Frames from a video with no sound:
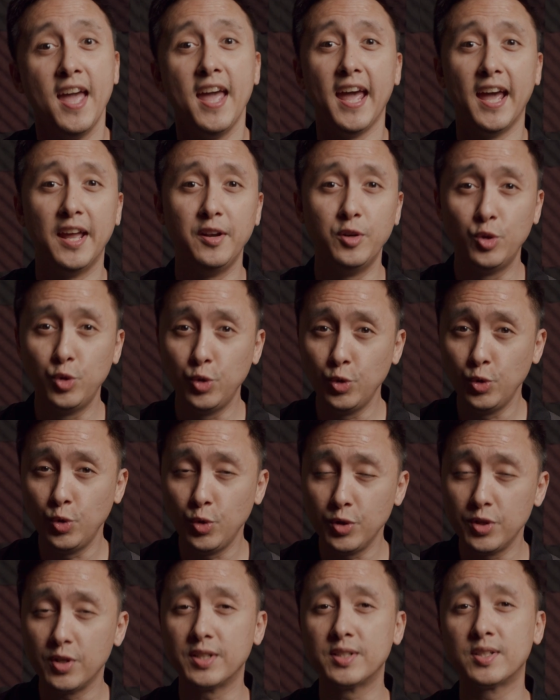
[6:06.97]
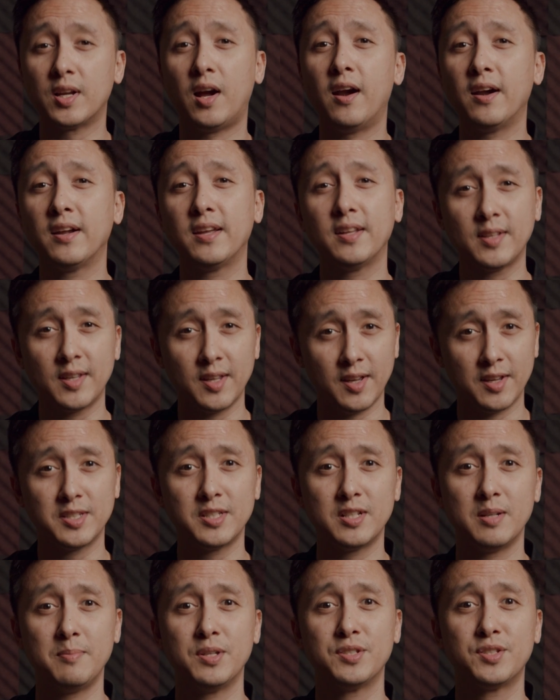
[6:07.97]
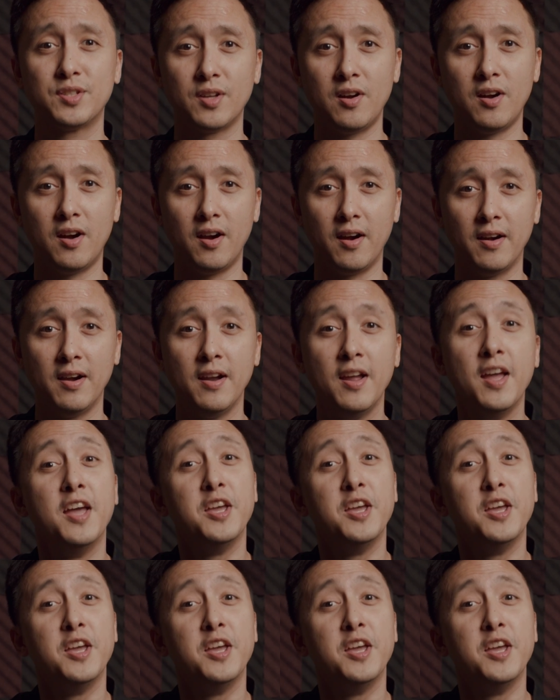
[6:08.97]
and who your target customers are,